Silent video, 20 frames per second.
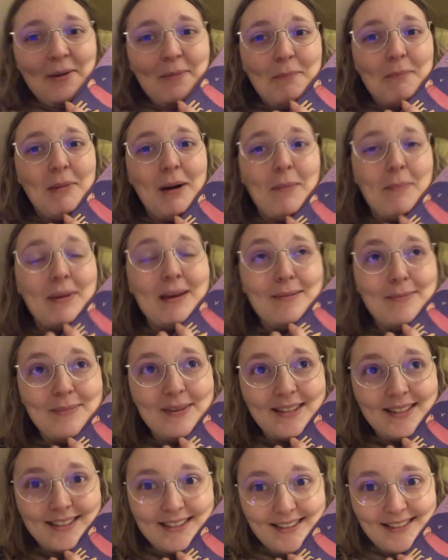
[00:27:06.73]
My
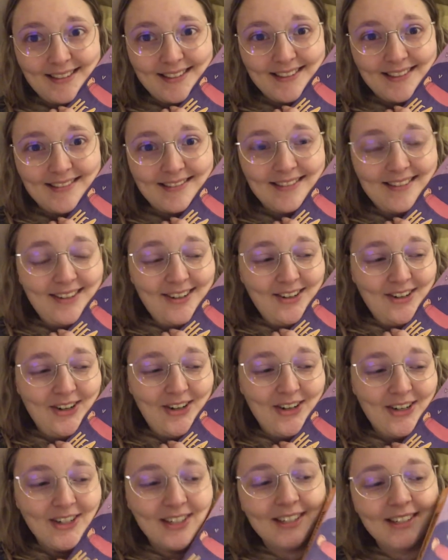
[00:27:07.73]
babies.
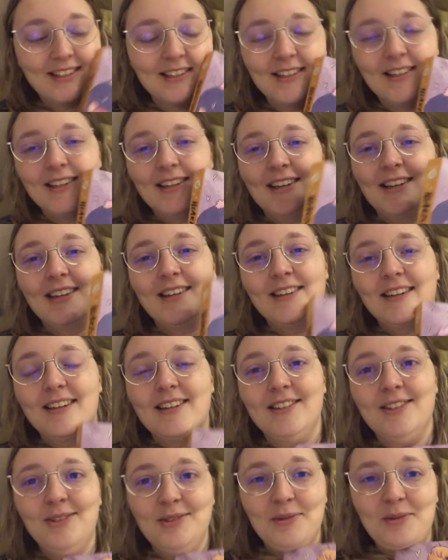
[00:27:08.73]
Oh,
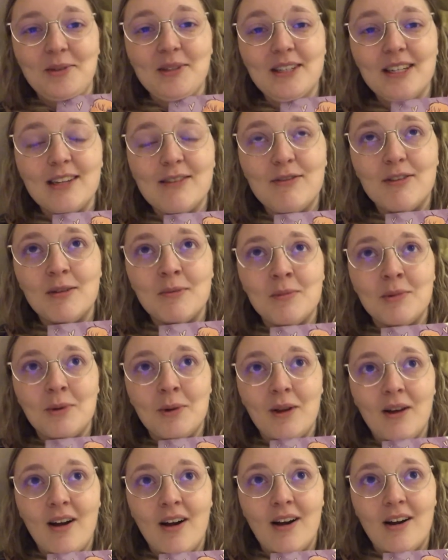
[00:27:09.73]
I just want to give them
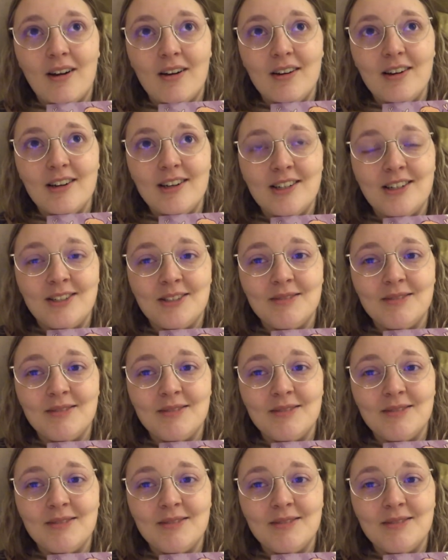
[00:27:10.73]
all a hug.